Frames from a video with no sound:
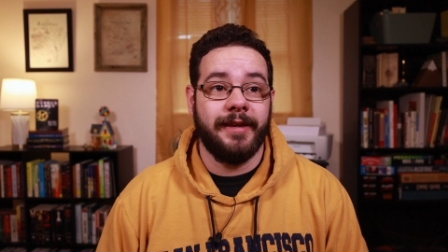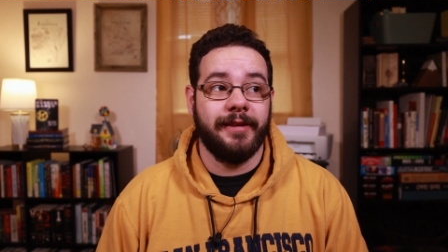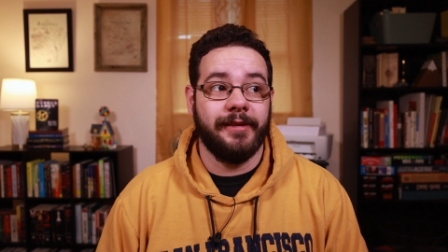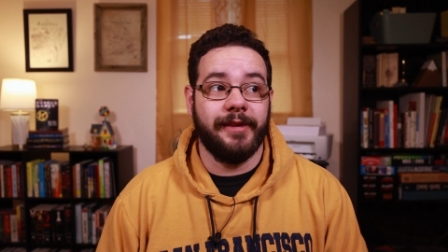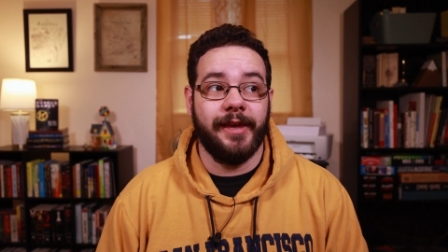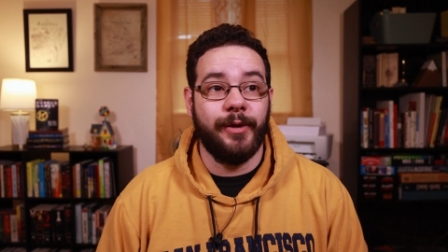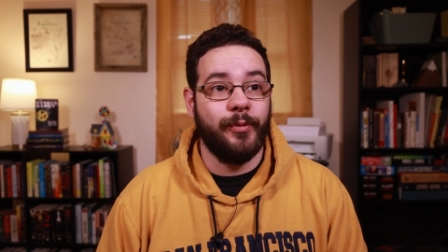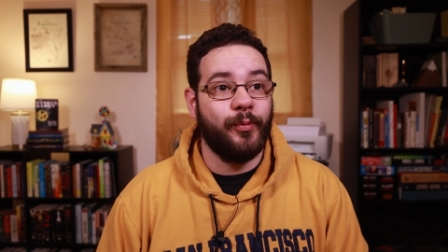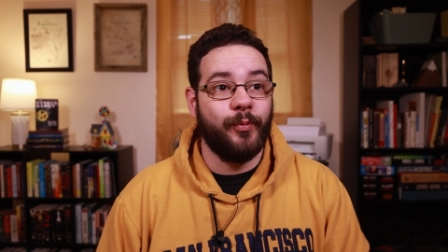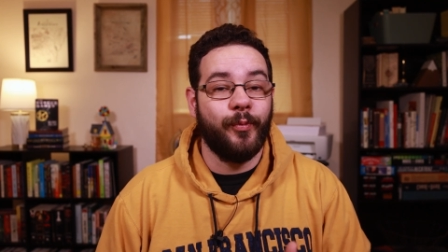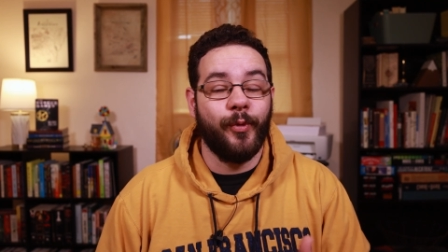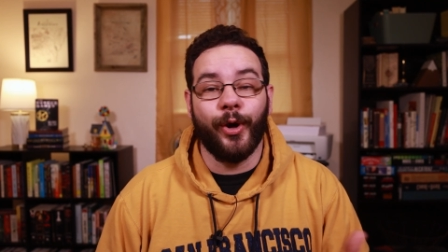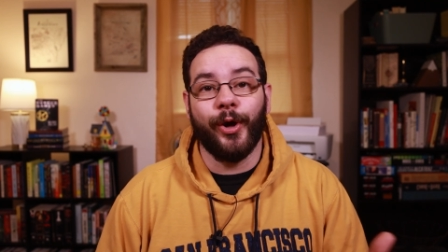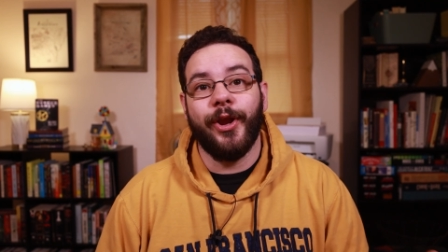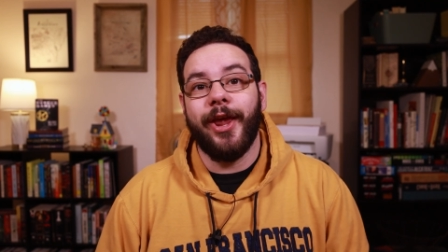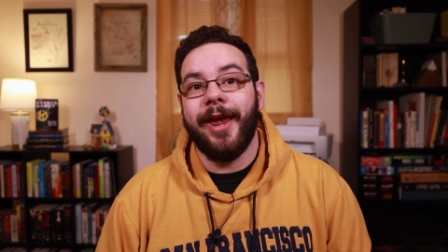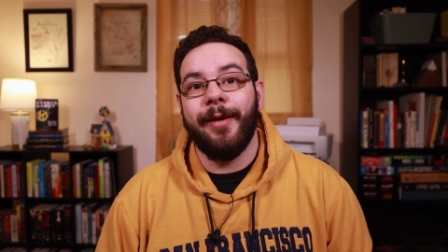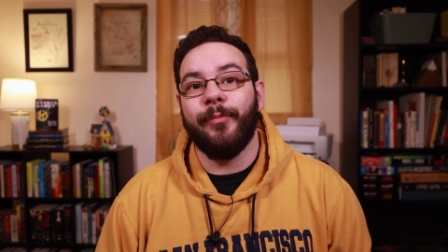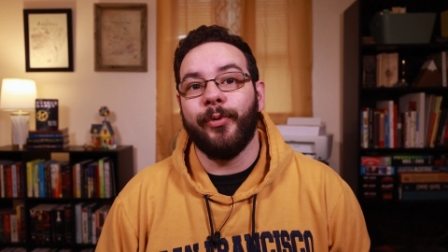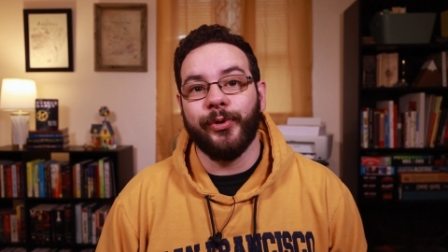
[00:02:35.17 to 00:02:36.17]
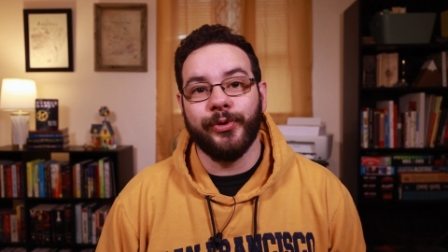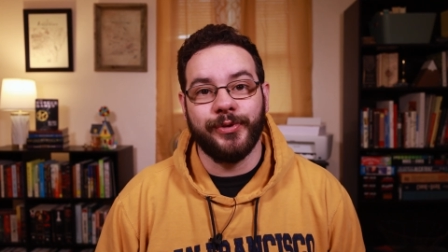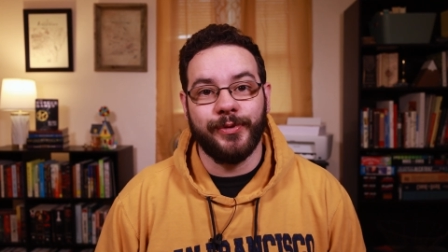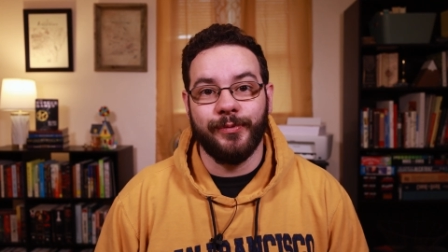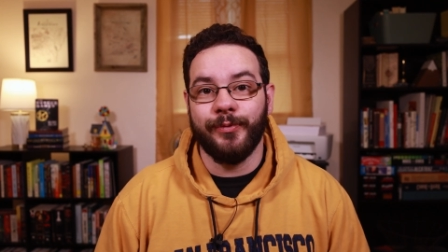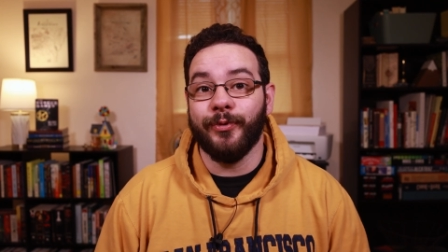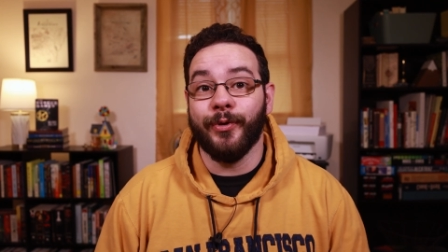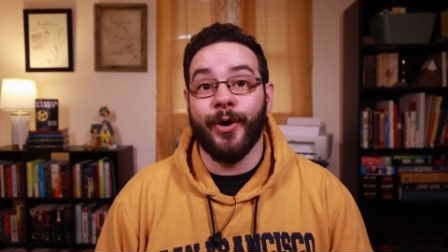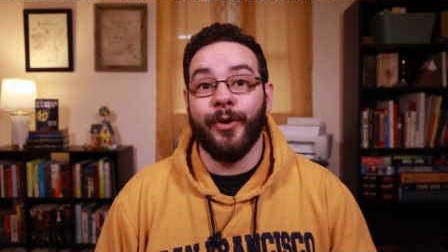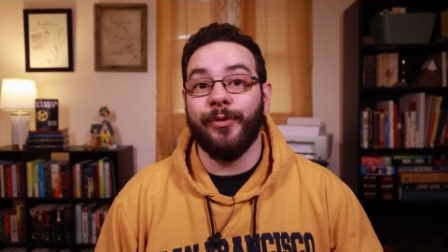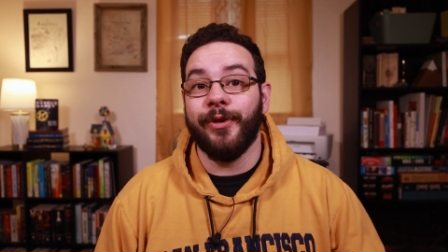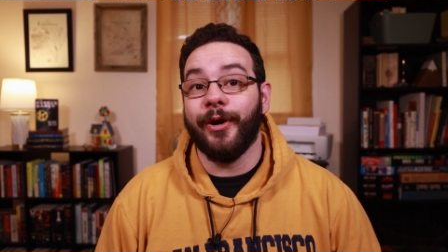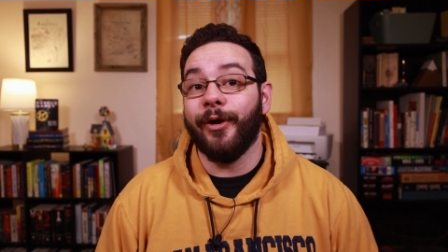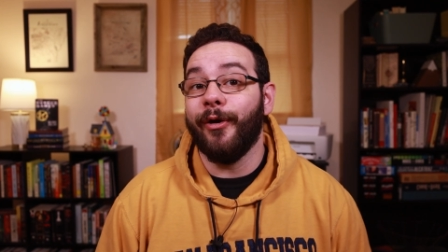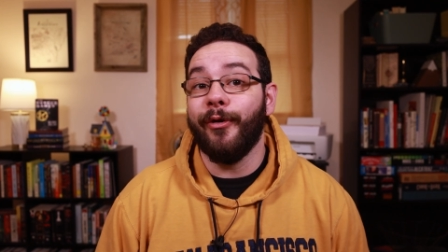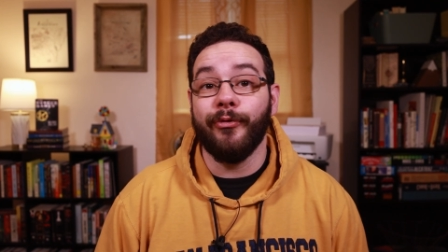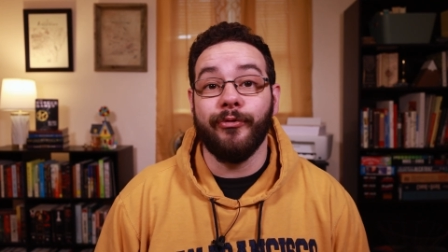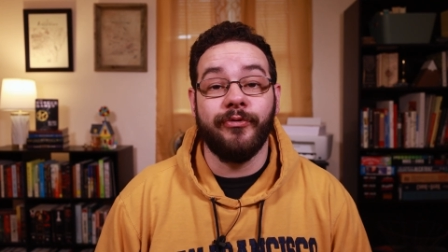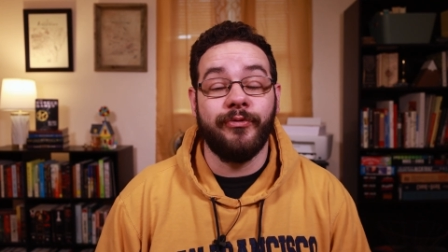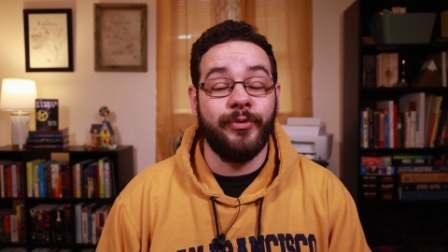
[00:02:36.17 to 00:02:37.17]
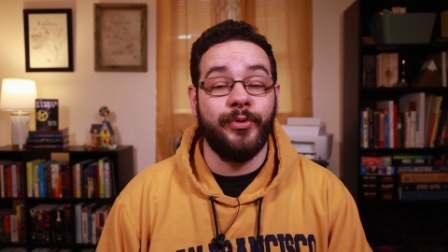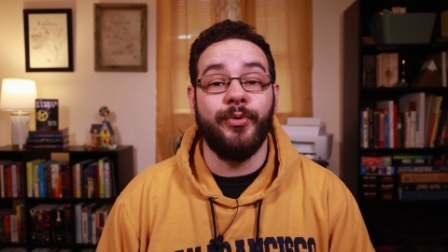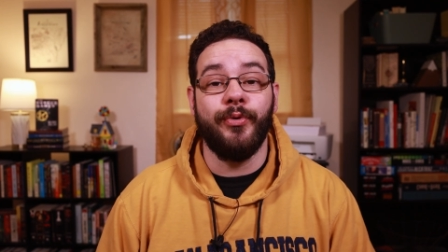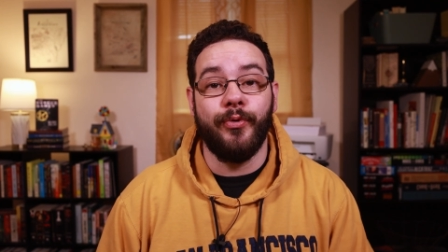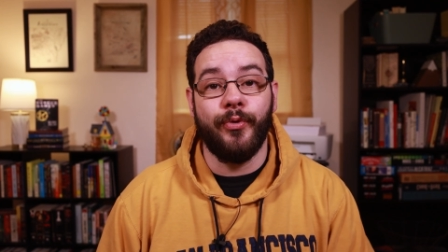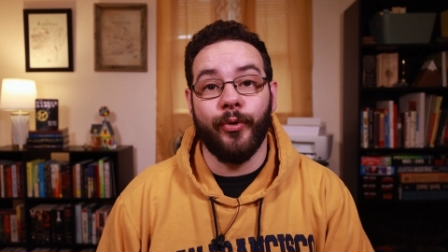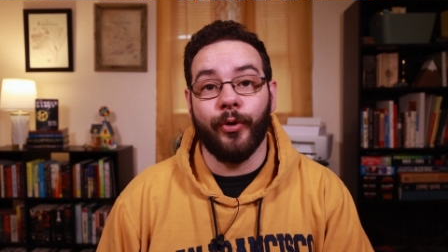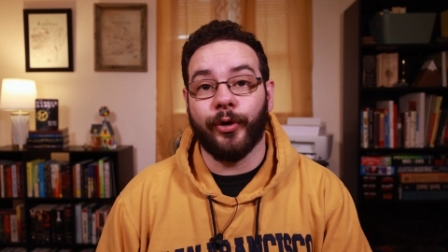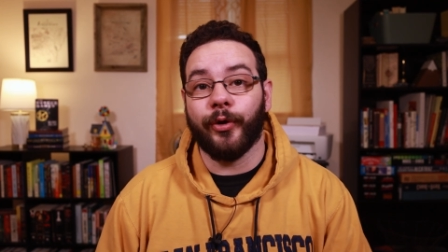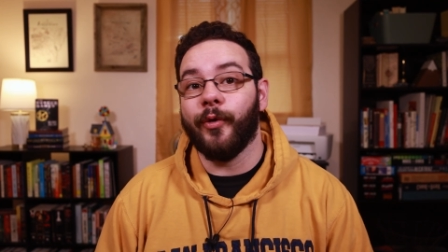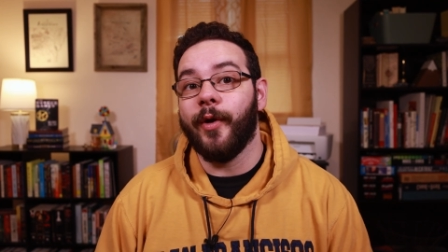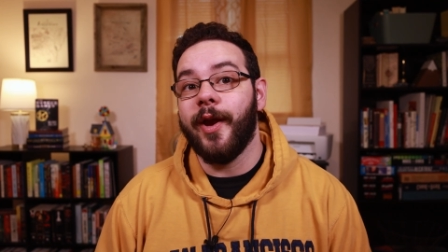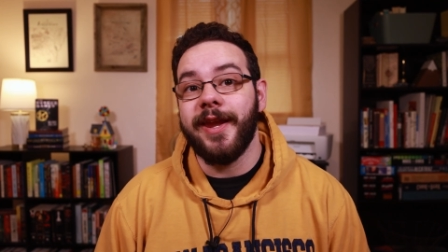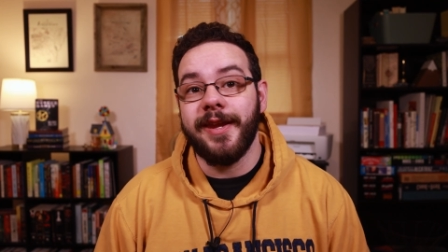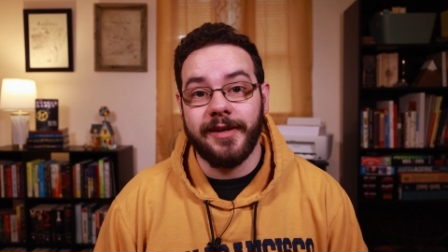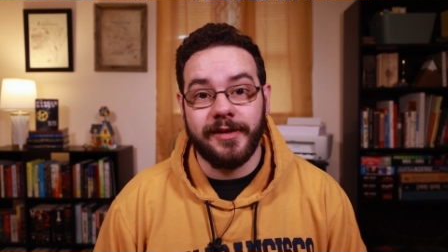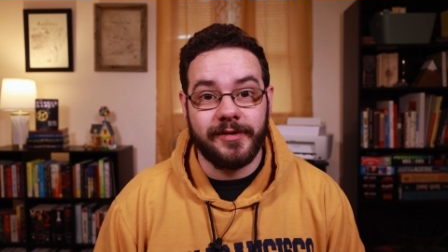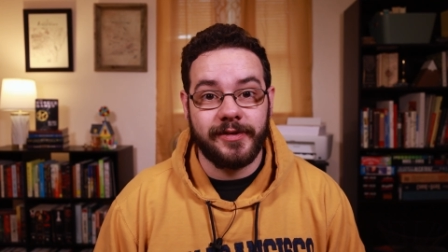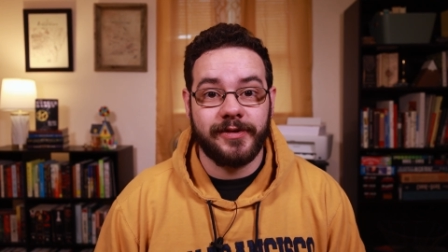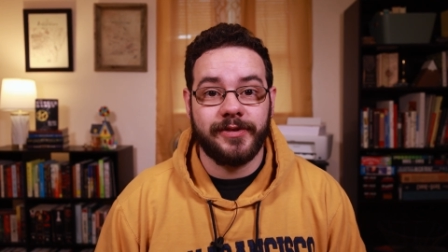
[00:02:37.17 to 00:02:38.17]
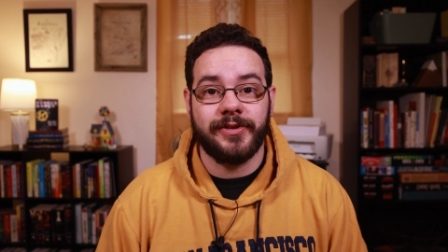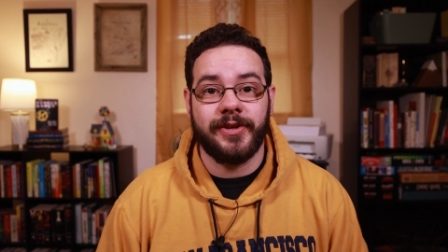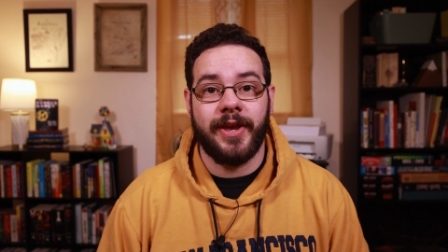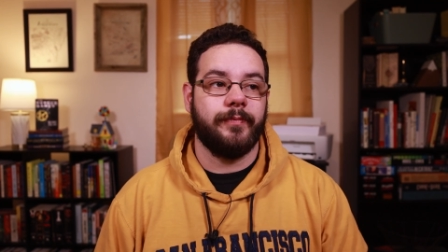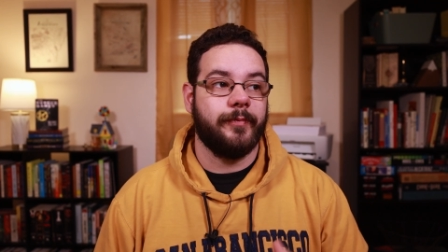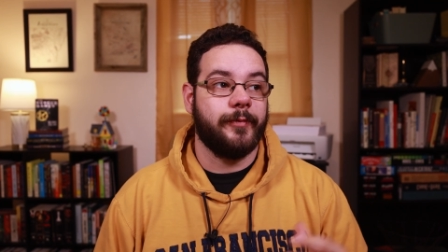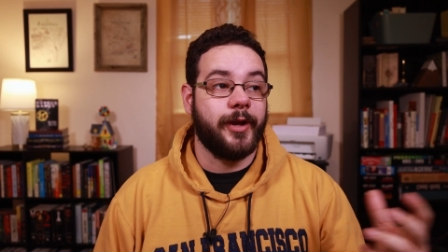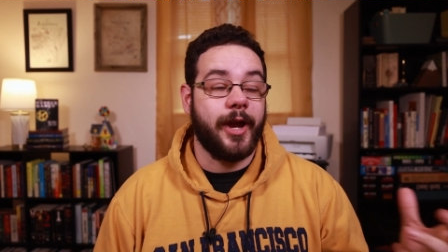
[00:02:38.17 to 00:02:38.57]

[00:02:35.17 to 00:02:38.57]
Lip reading: They weren't able to grow their own food or grains.